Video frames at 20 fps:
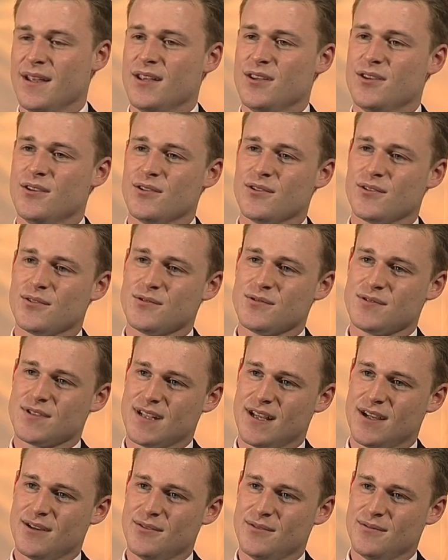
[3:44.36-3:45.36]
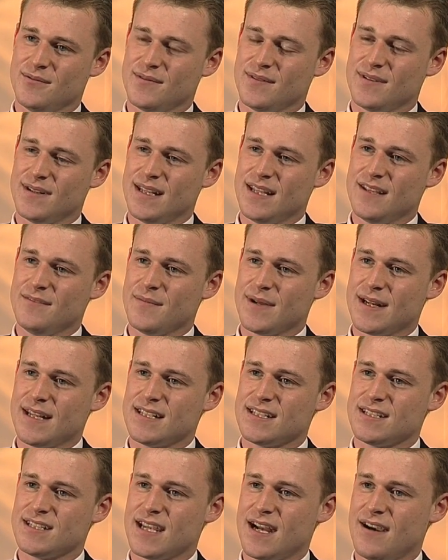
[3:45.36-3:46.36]
You could also leave money
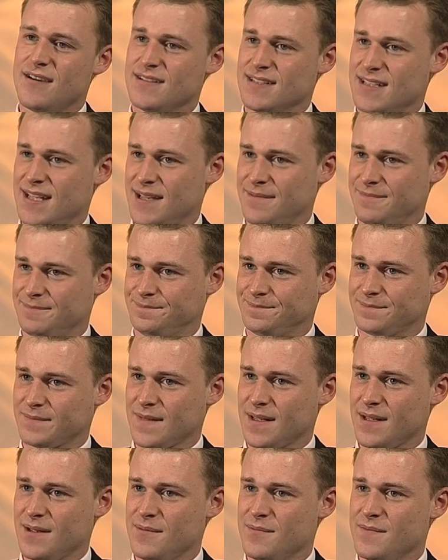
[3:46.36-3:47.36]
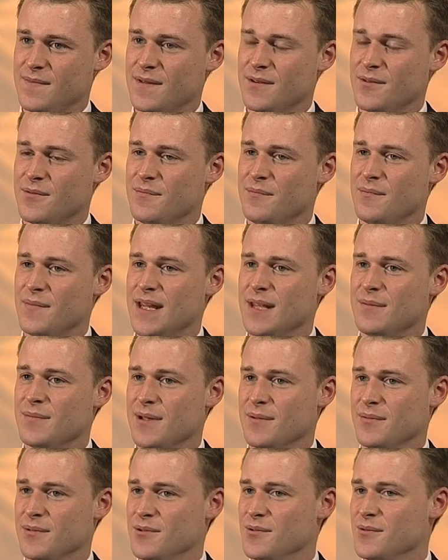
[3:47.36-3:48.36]
to charity. There are many
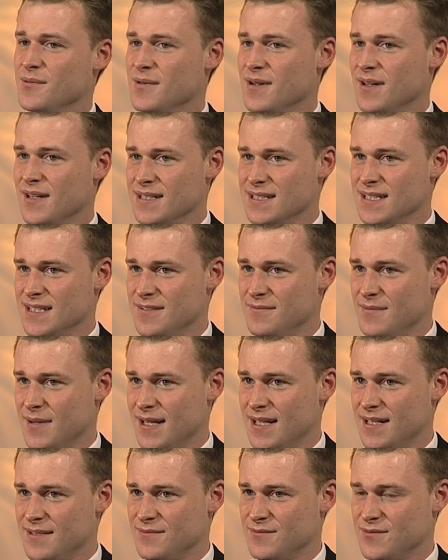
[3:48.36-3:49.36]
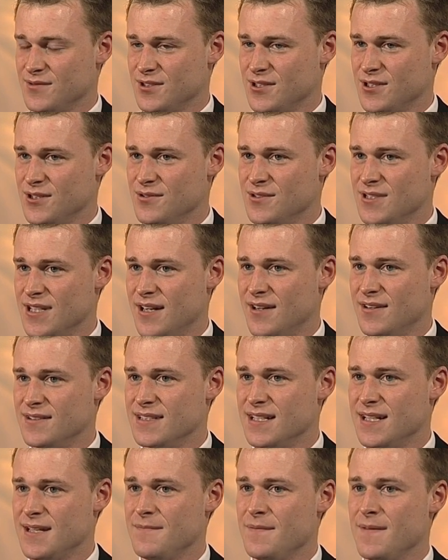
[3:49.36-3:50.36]
people who would like to leave money to
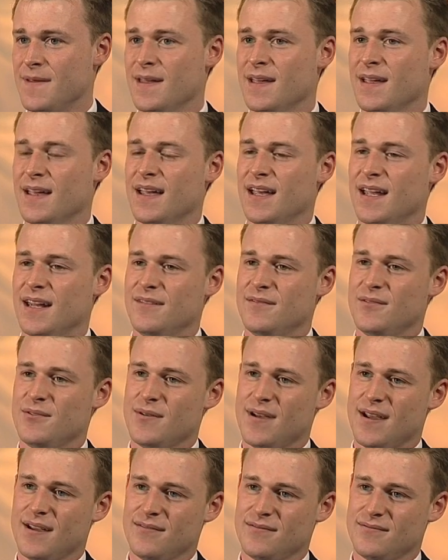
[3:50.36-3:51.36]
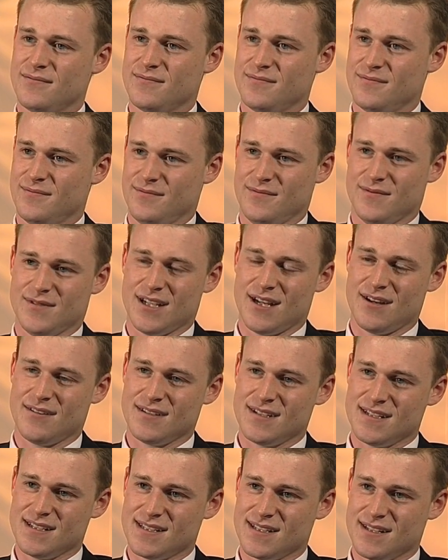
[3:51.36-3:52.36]
charity, and if you have
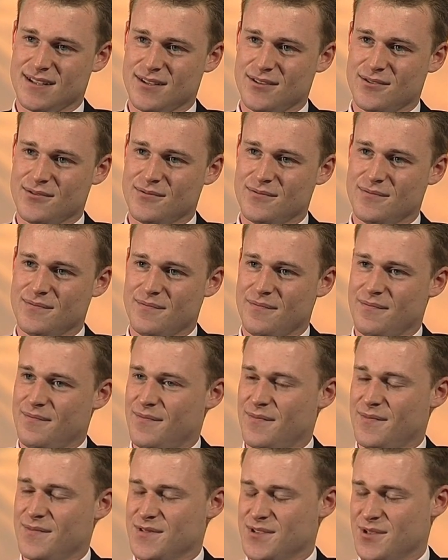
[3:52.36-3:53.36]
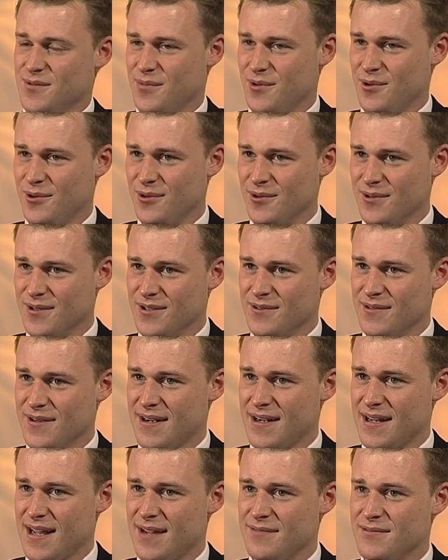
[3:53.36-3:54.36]
charities that you support and you're
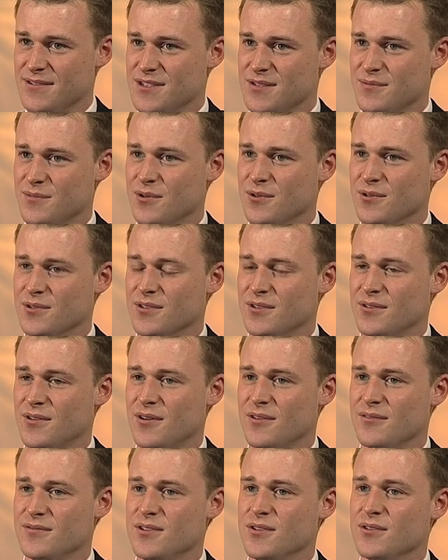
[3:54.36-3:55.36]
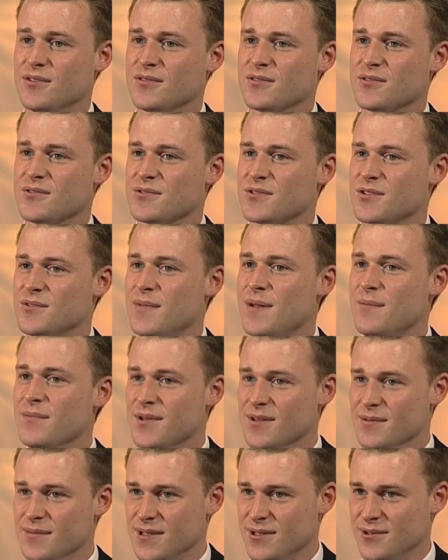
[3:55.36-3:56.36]
an avid supporter of, you can of course
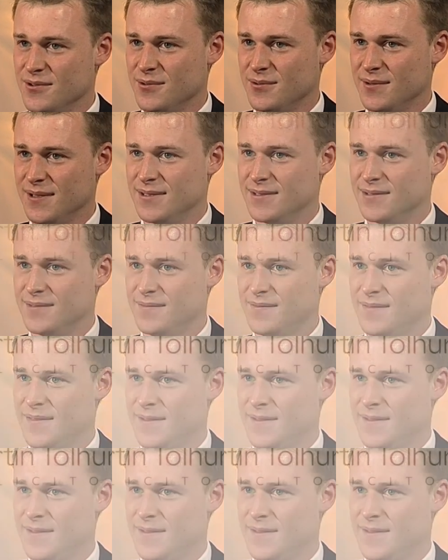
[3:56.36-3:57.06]
remember them in your will.